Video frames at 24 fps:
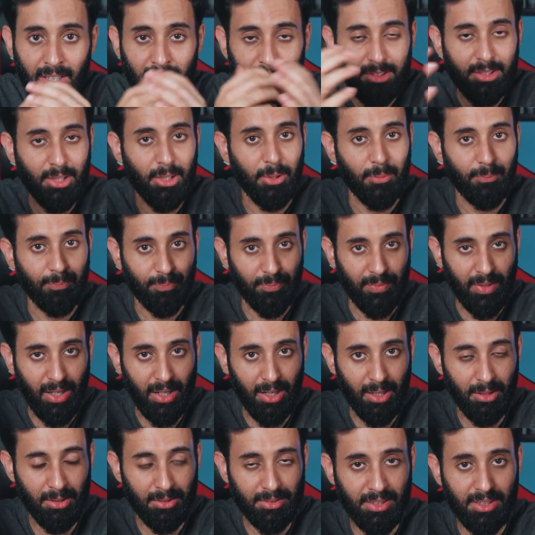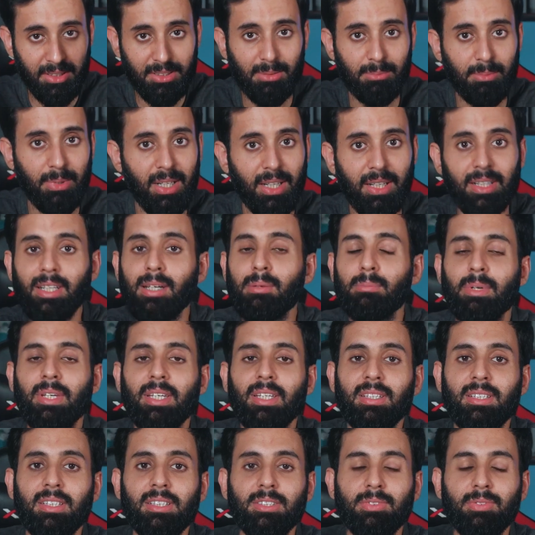So now the reason behind I'm
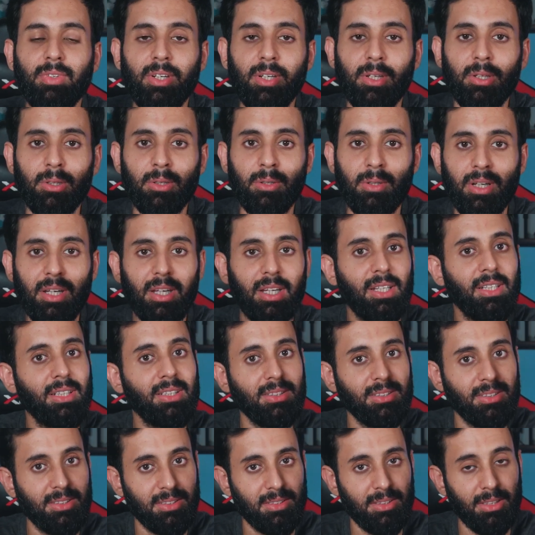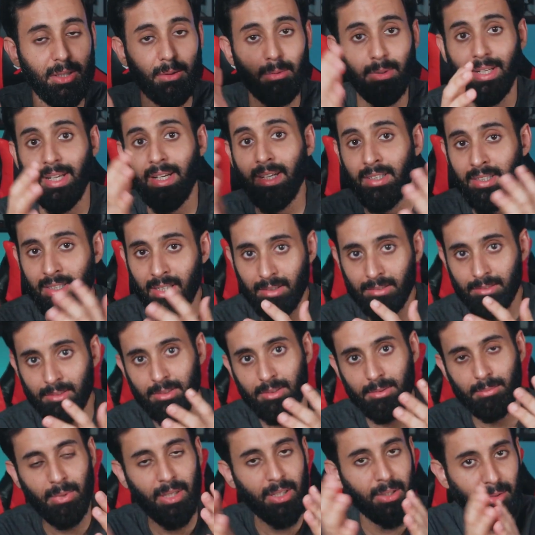making this video is uh, when I
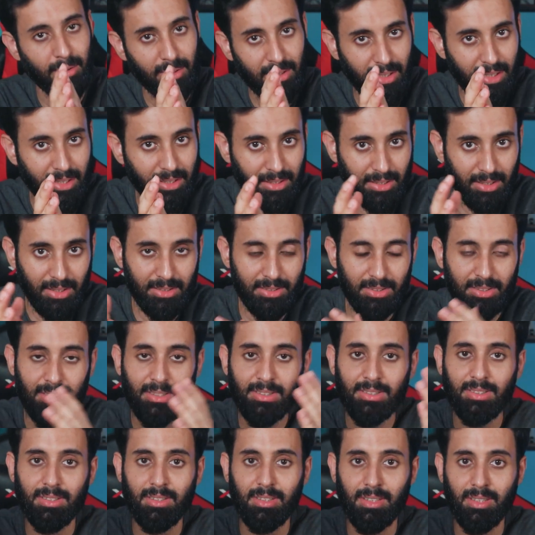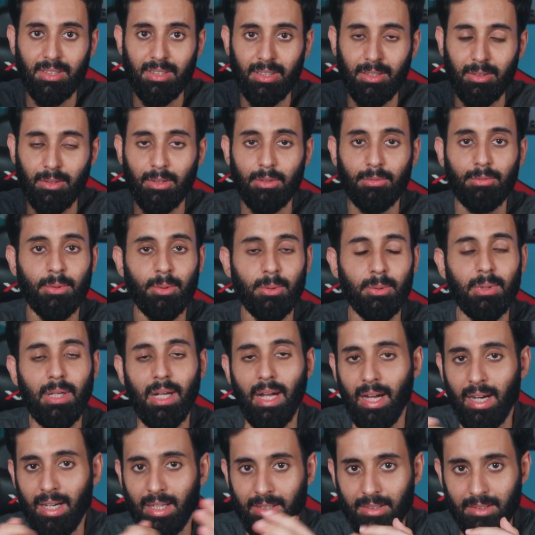announced my online classes, uh, a lot of you
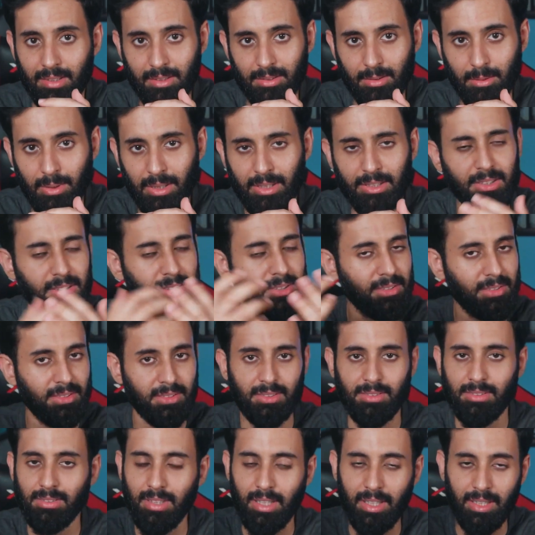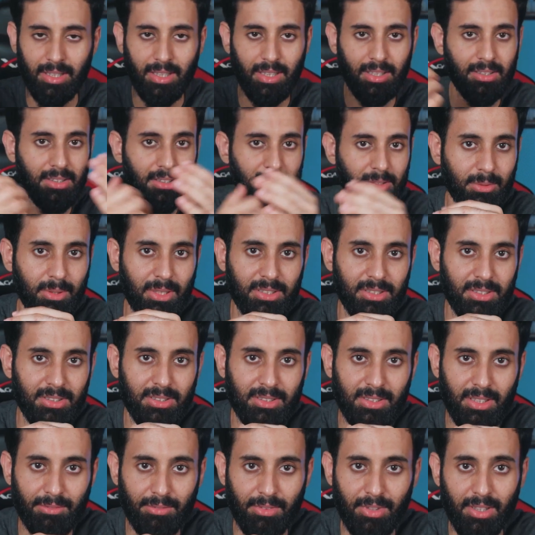had questions. I get
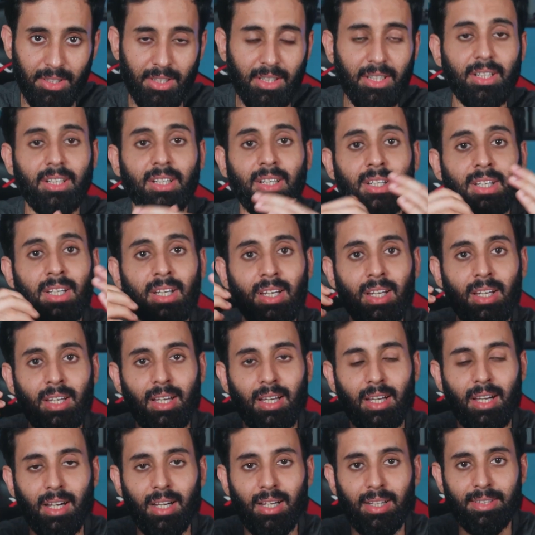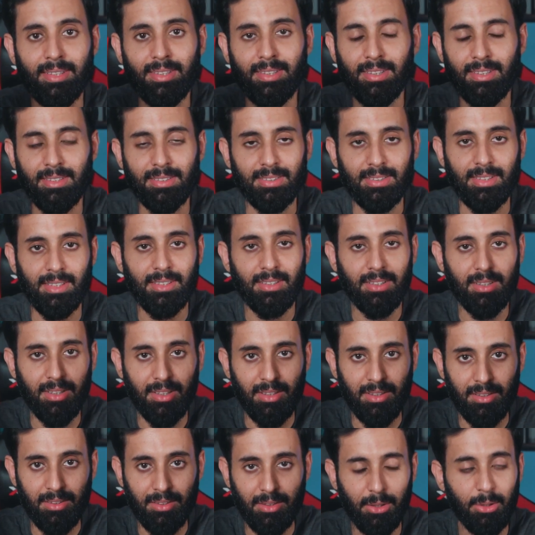questions every year and there's
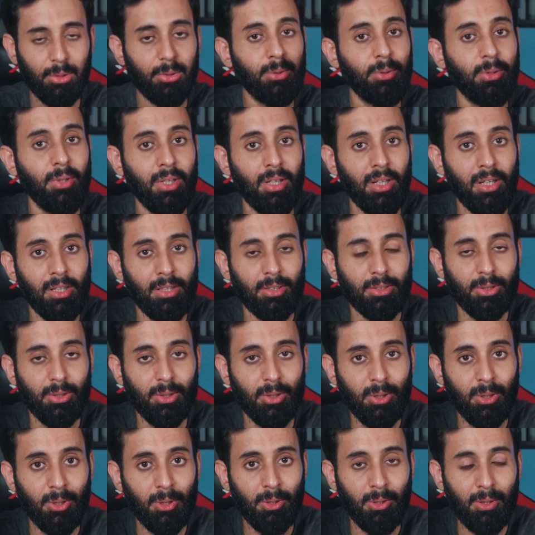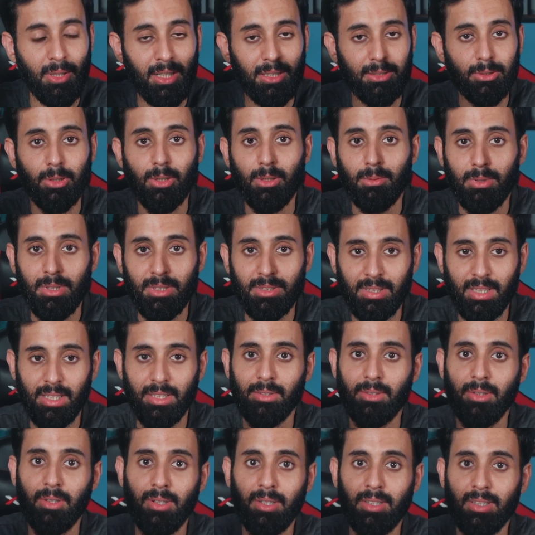nothing new. So as always, I
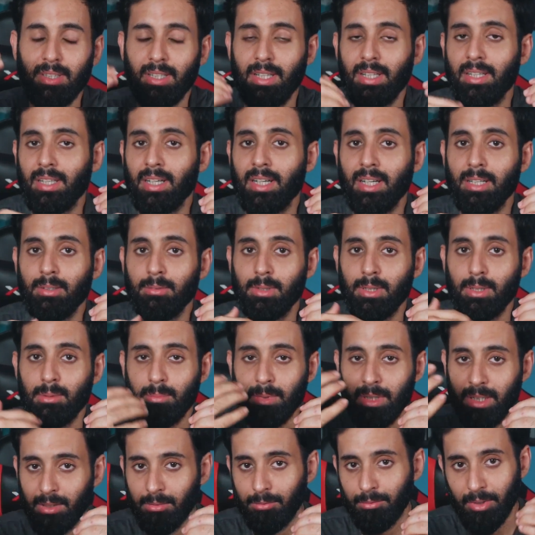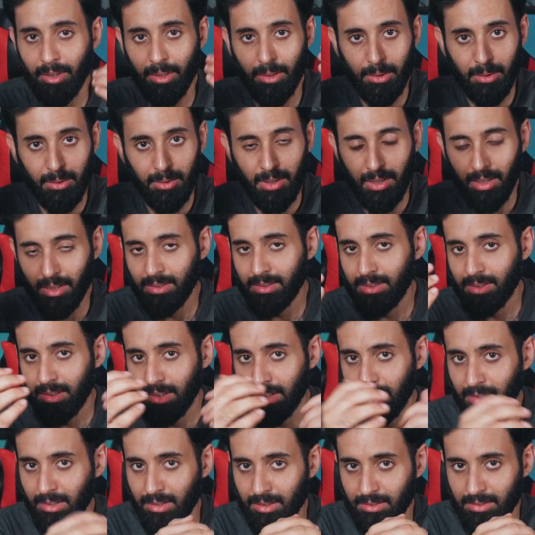thought that I will make a video
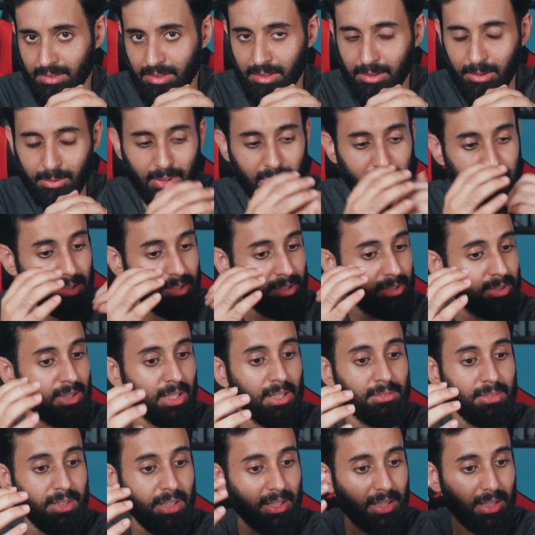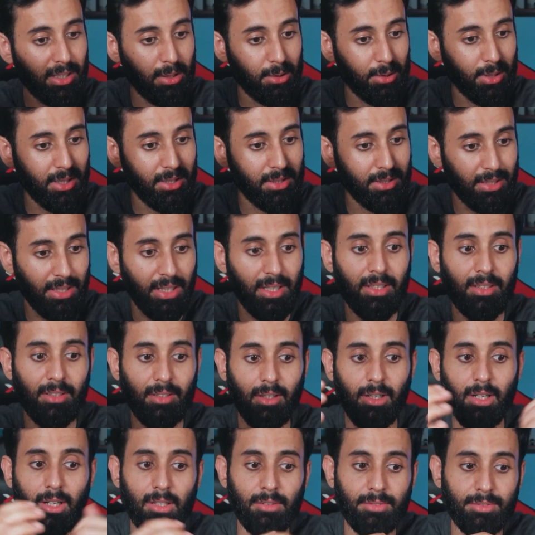answering these questions. So I've taken out 10
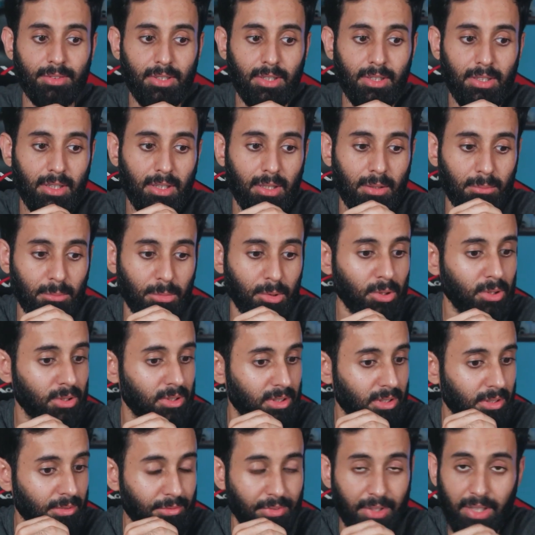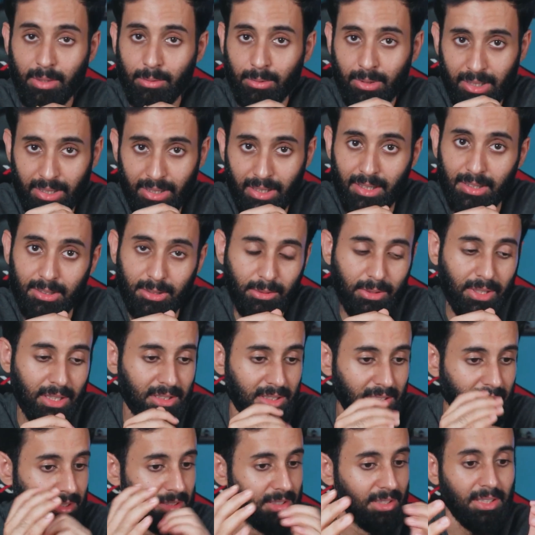of the most frequently asked
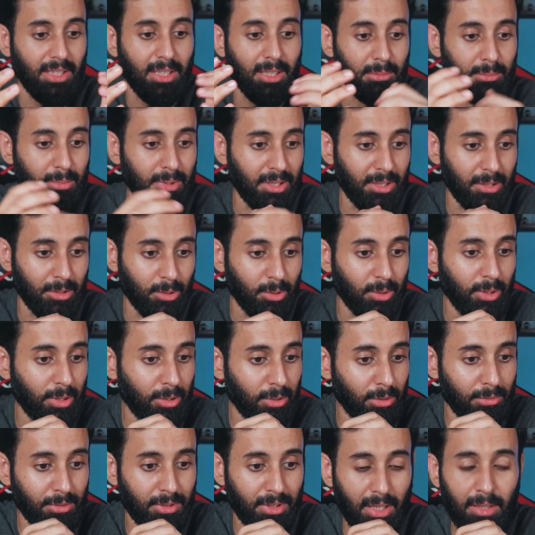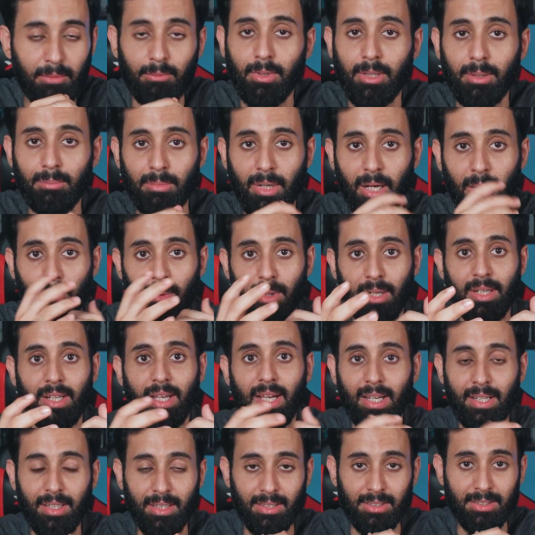questions and I'll be going over them one by one
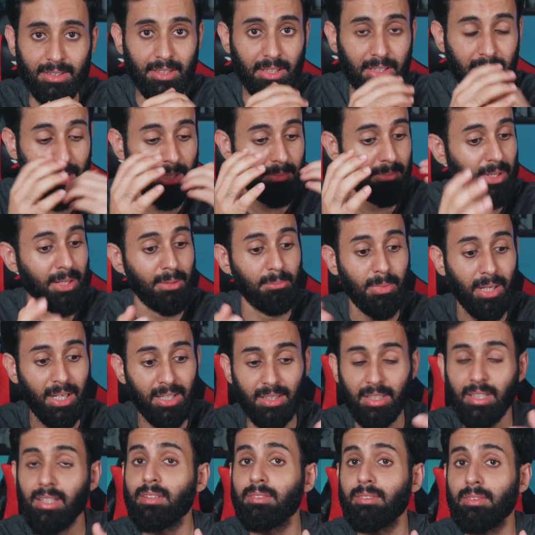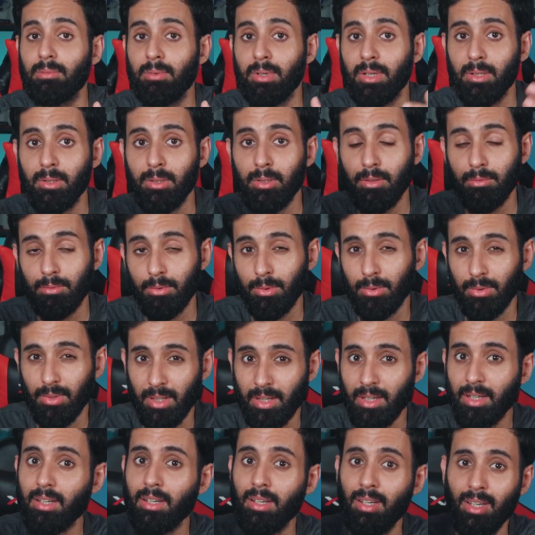and answering them. And by the end of the video, if you
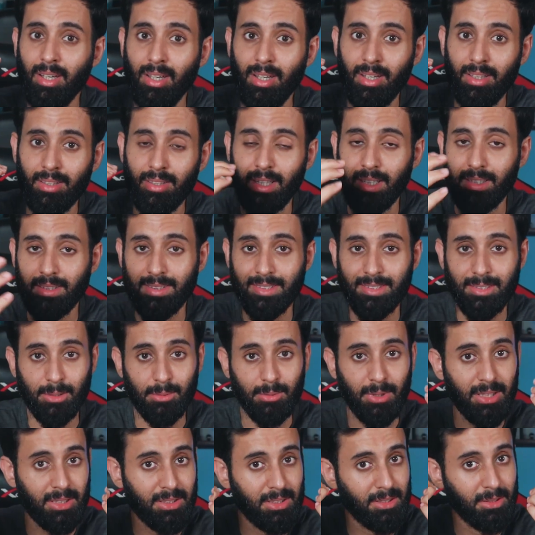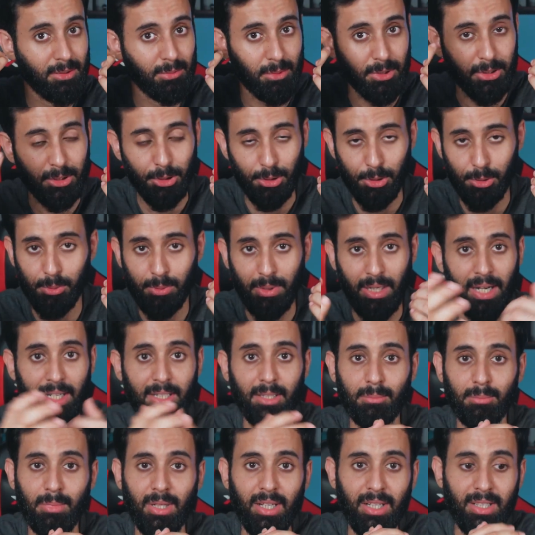think that there's a question which you had
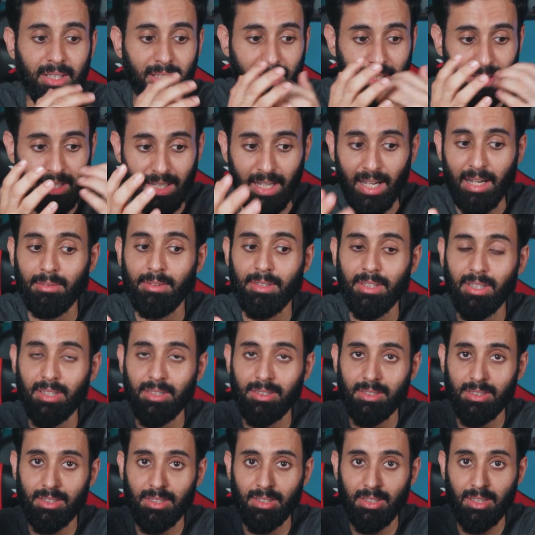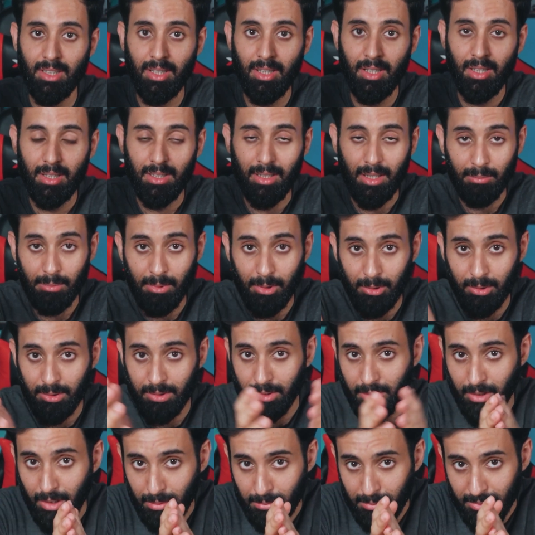in mind and I haven't answered, let me know in
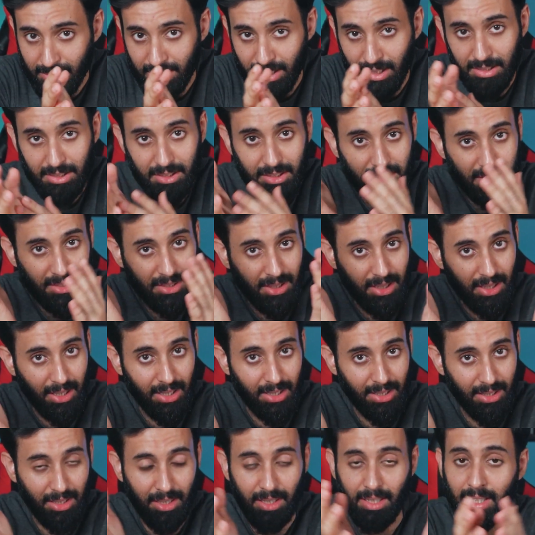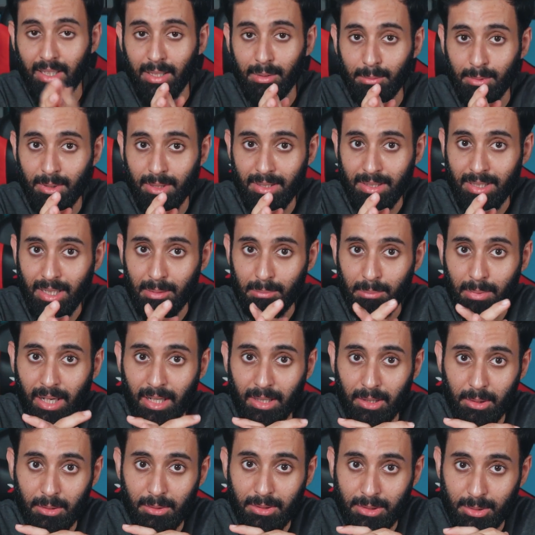the comment section and I will get
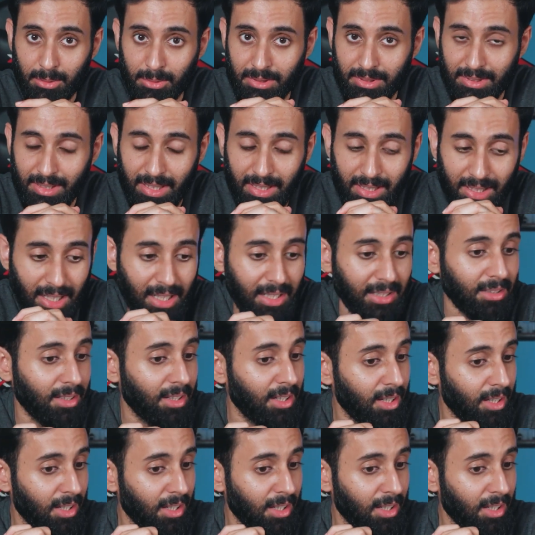back to you as soon as I can.